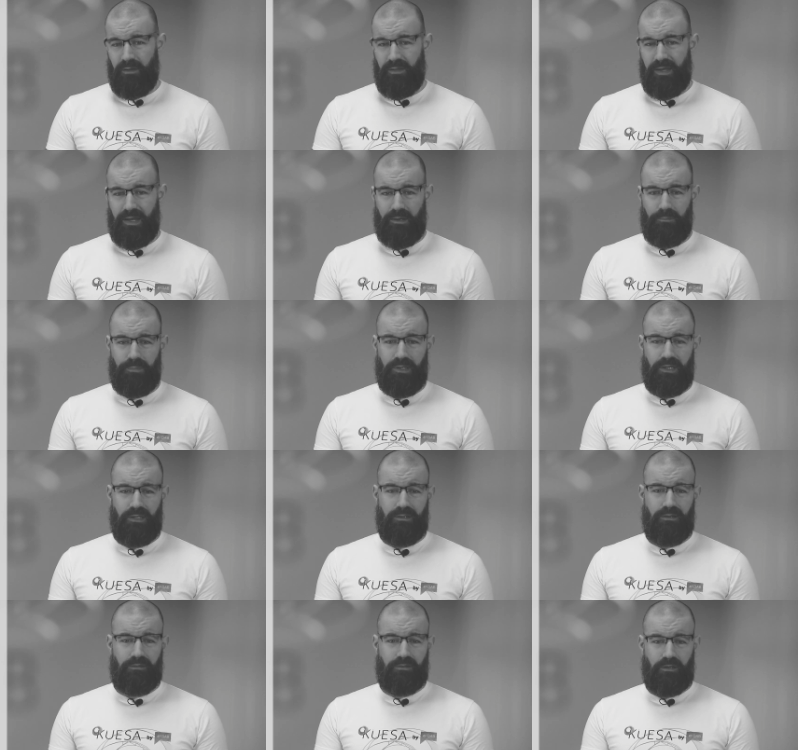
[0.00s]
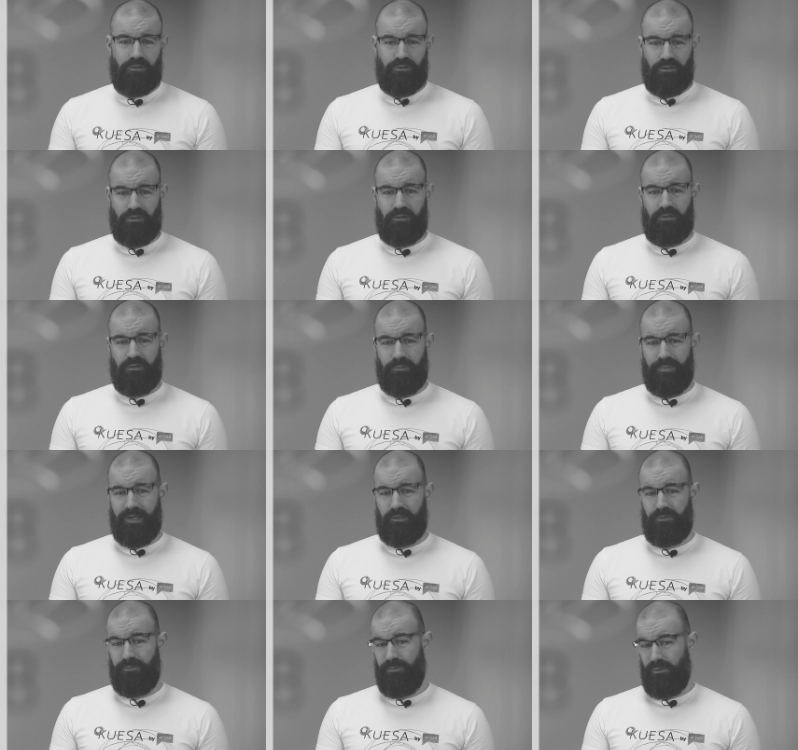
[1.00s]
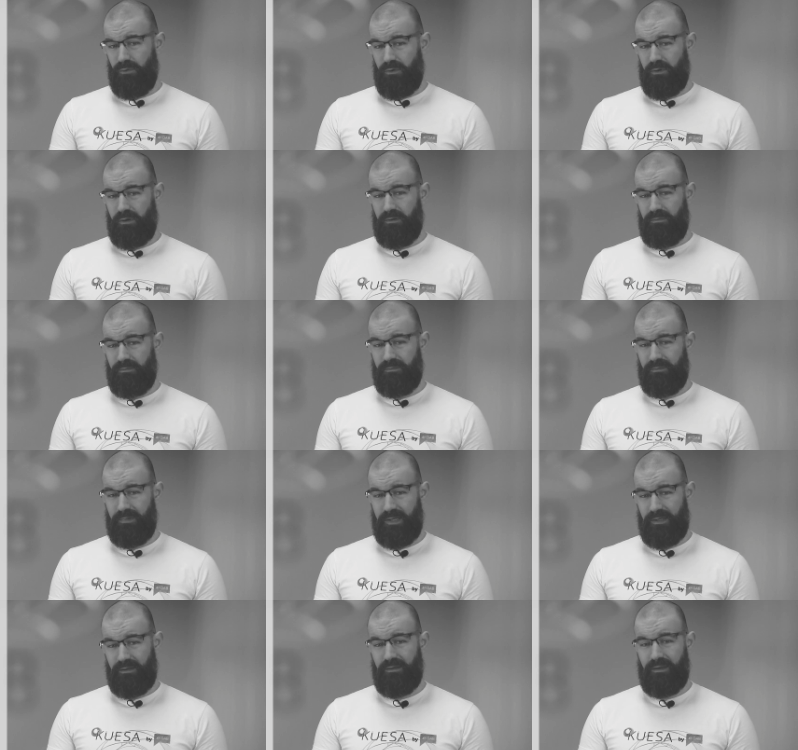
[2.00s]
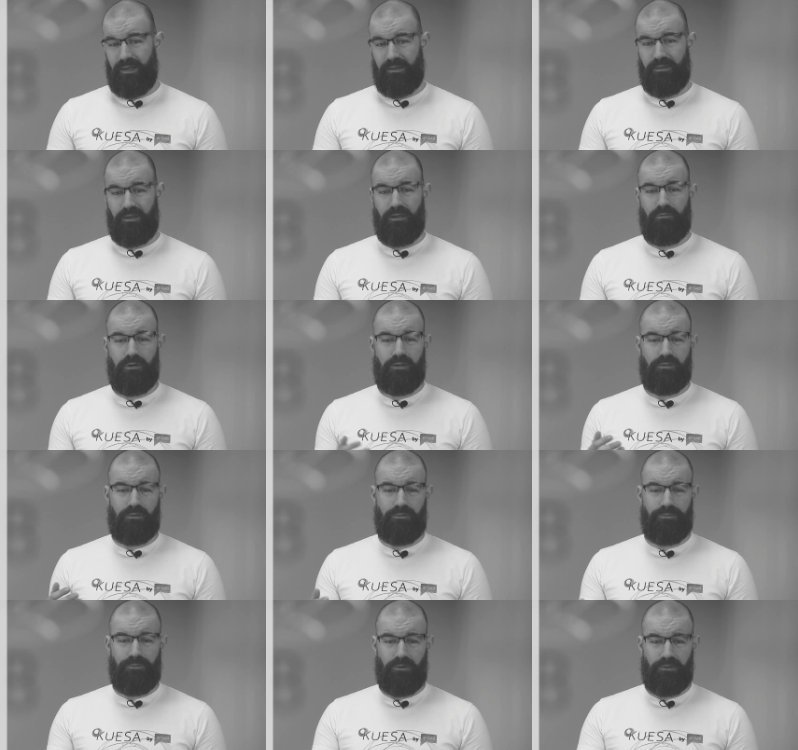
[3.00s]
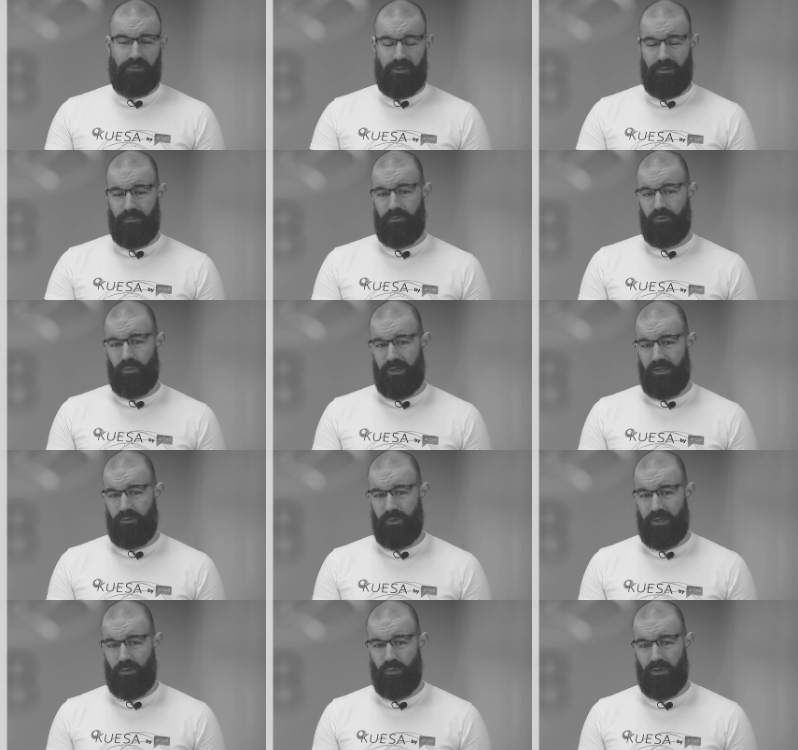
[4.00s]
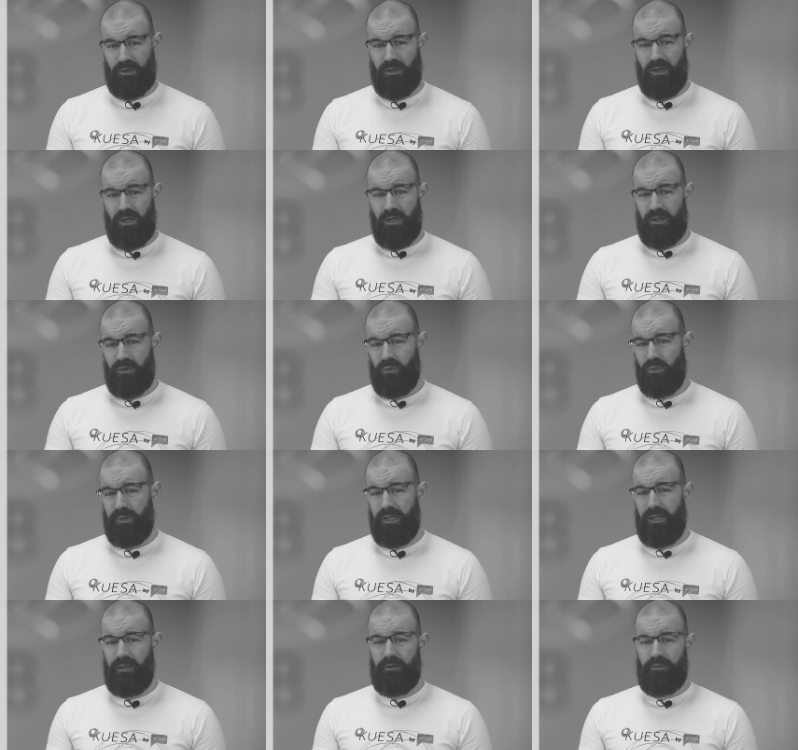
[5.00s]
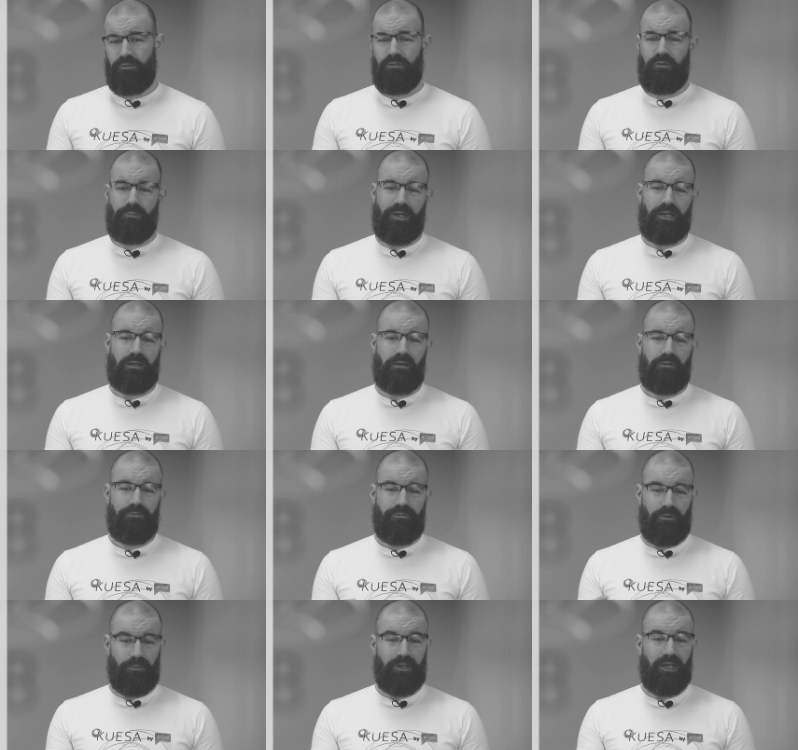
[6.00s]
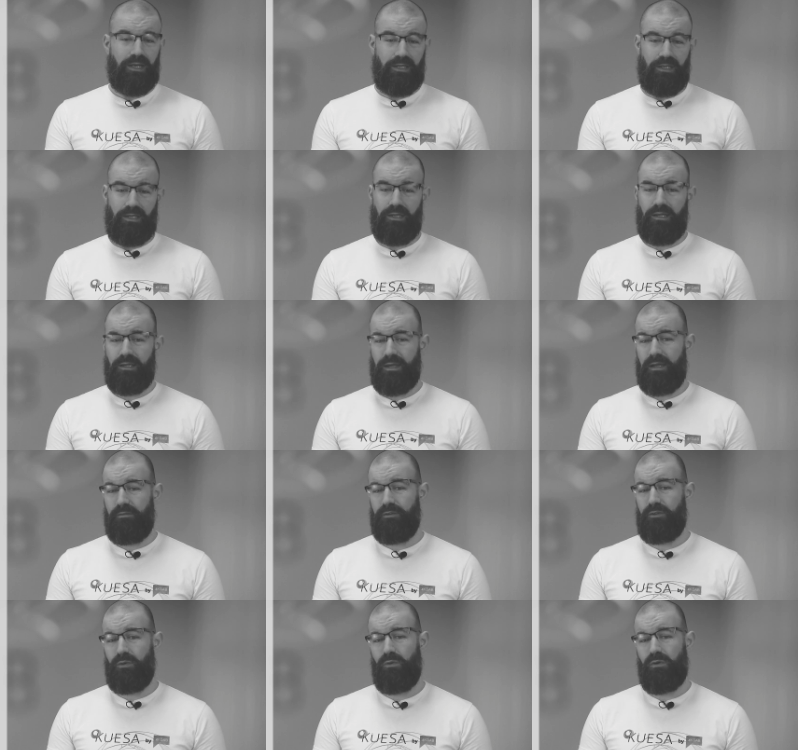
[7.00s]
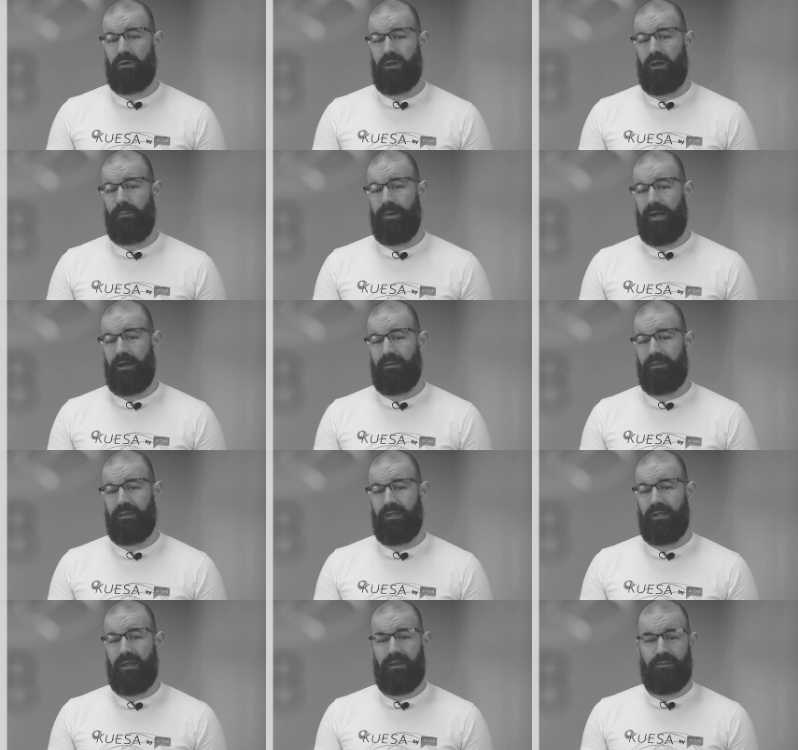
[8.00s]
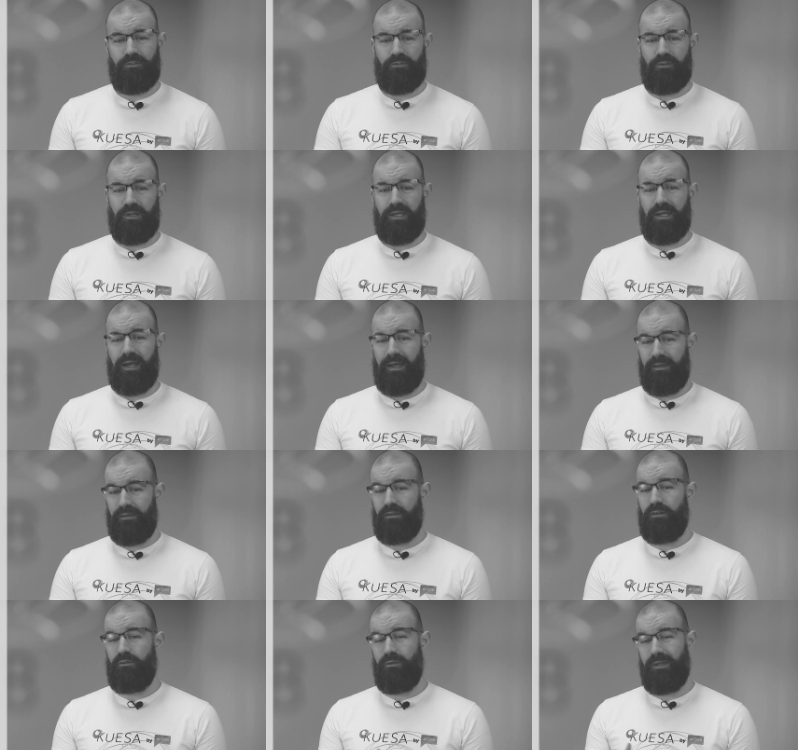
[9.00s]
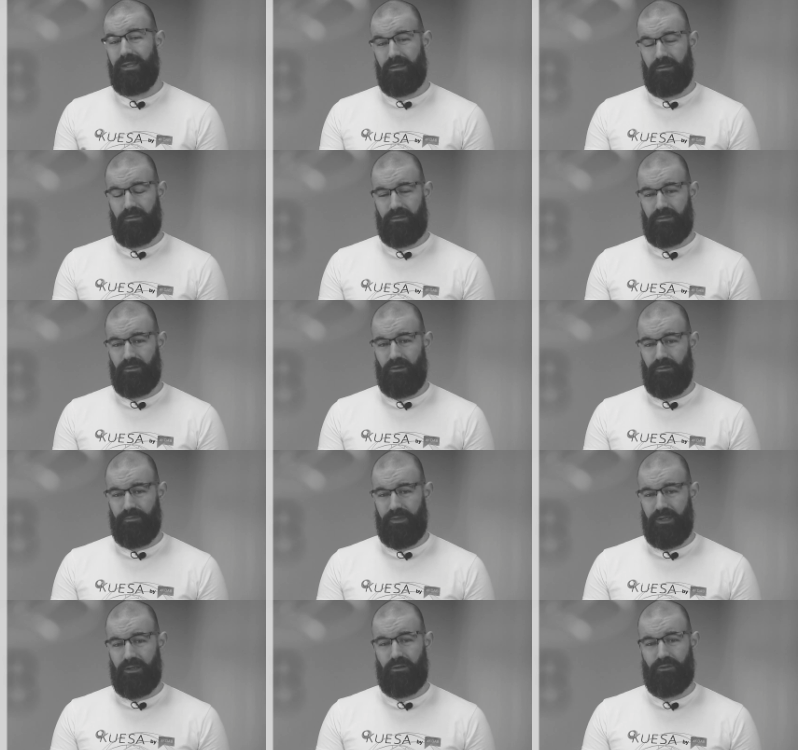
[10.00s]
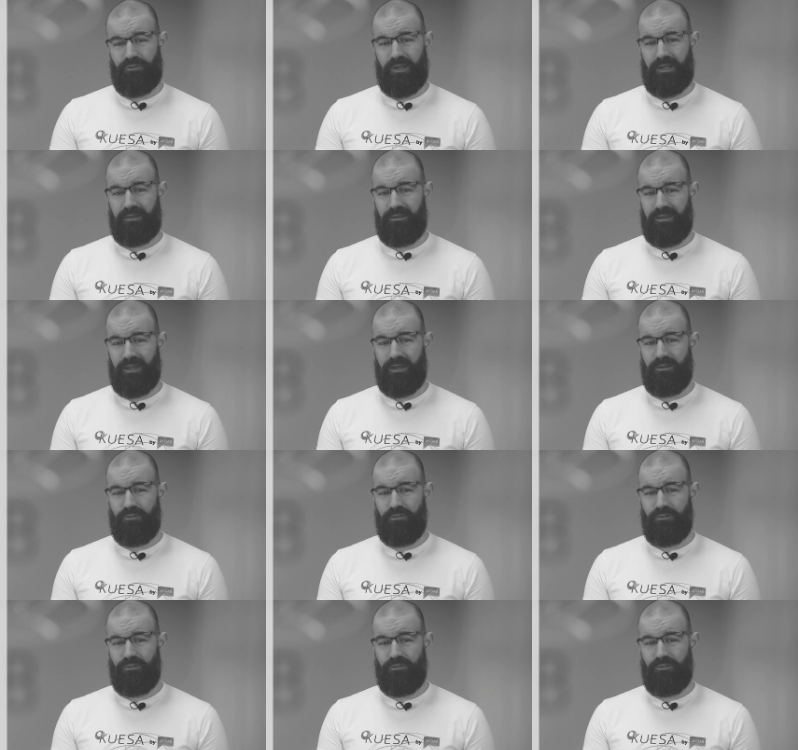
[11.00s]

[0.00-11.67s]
There had been discussions about a fork, and at the recent FOSDEM twenty twenty-one, Cornelius Schumacher from K D E gave a talk about the history and the uniqueness of the contract that